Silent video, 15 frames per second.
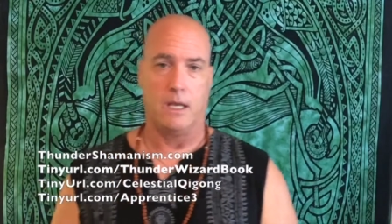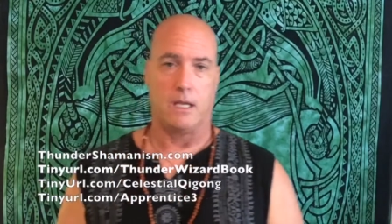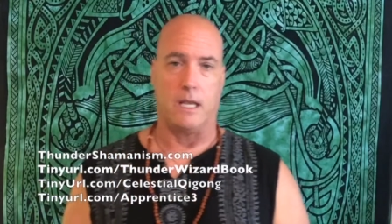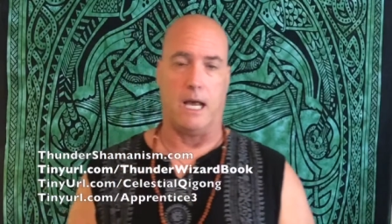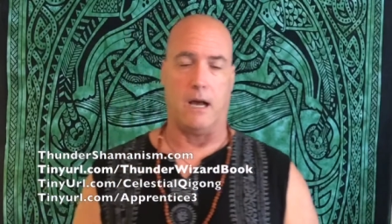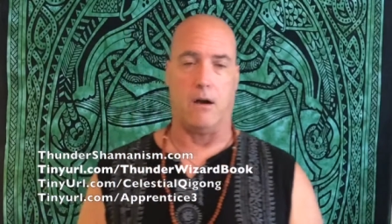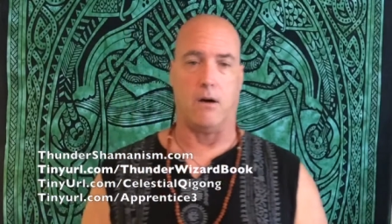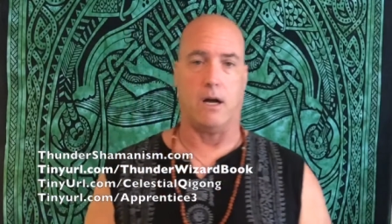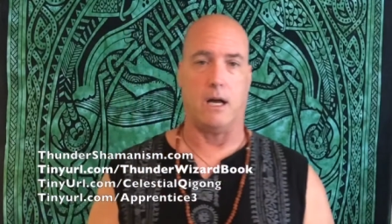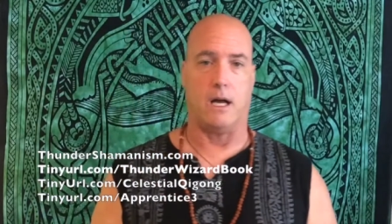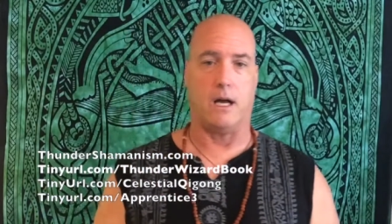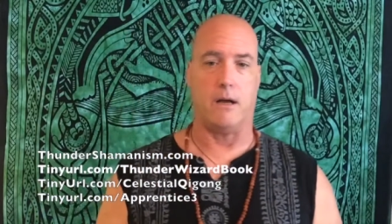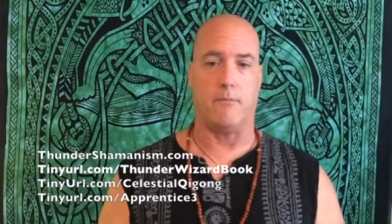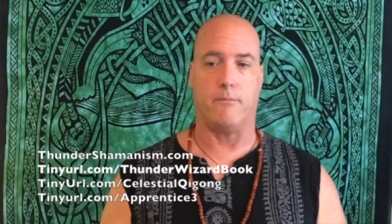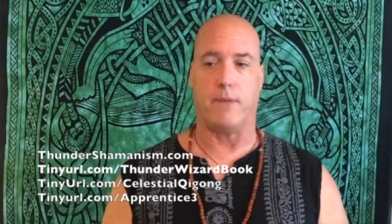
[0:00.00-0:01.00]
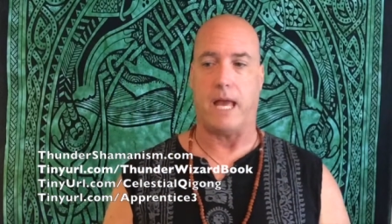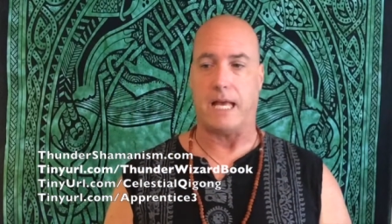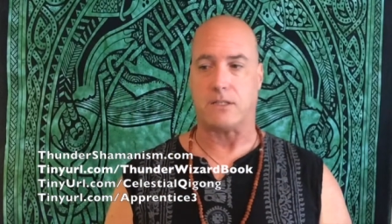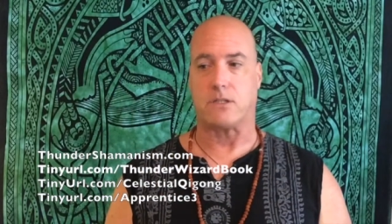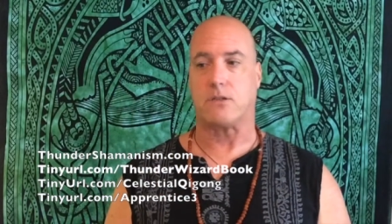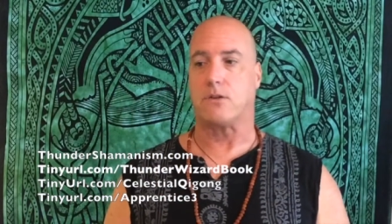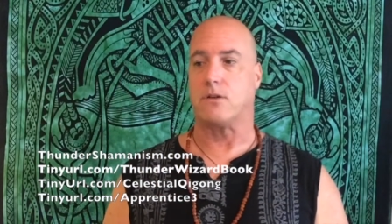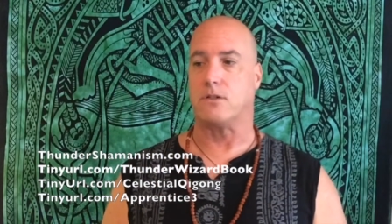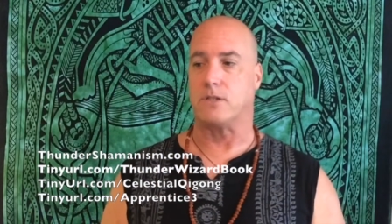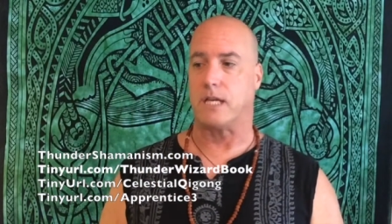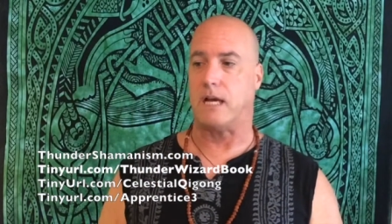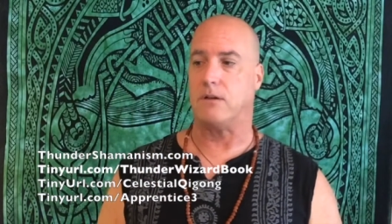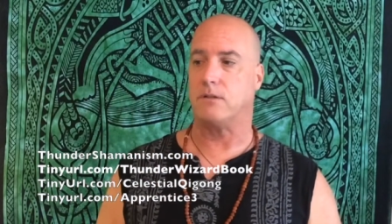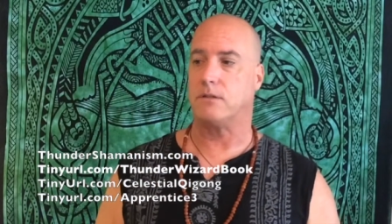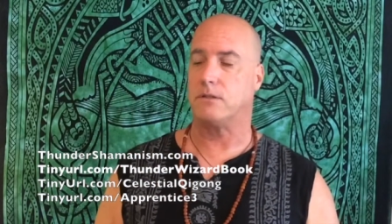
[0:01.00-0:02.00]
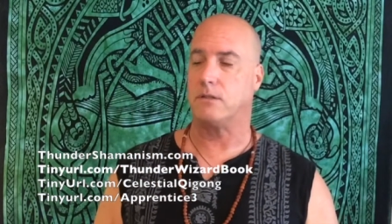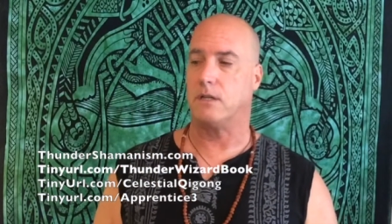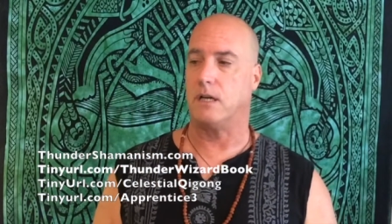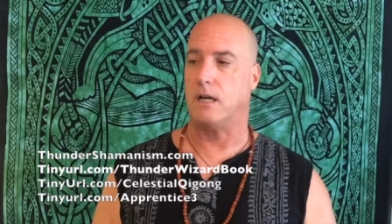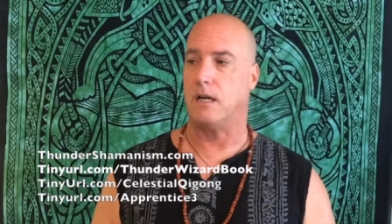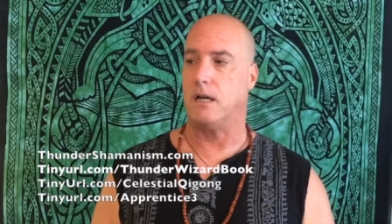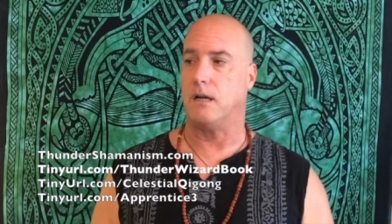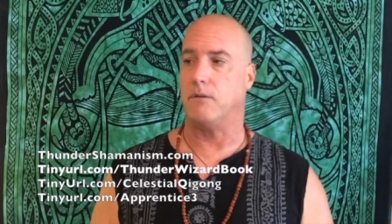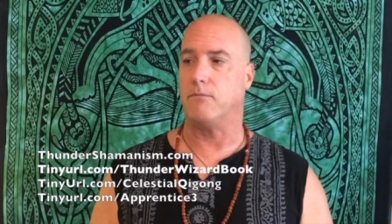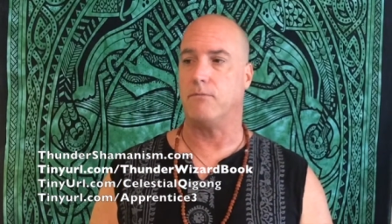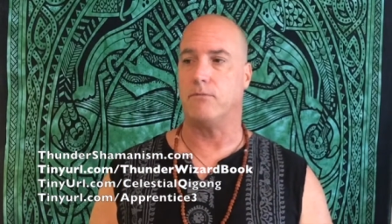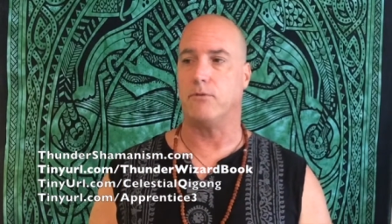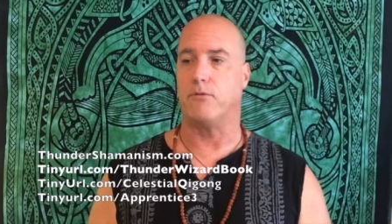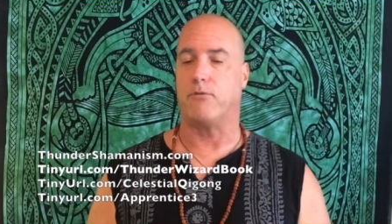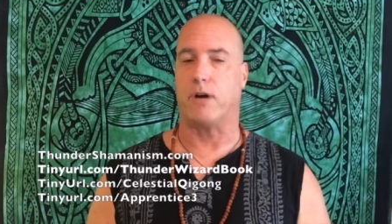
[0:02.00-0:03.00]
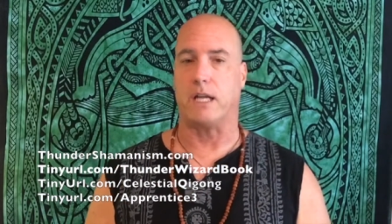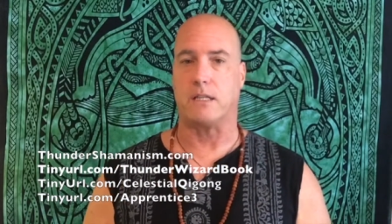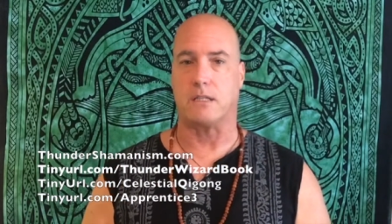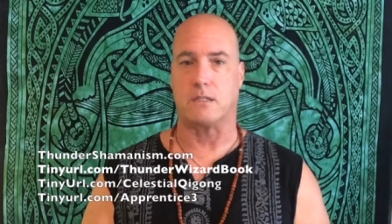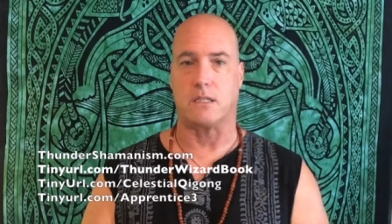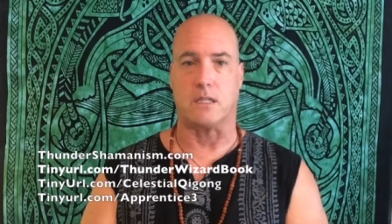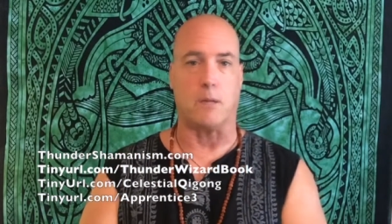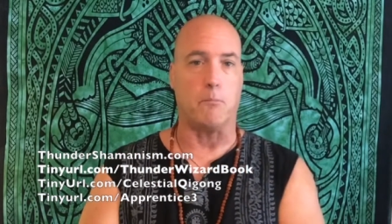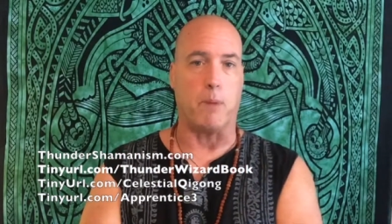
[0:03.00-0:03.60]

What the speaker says: Now, as it turns out, you find this in the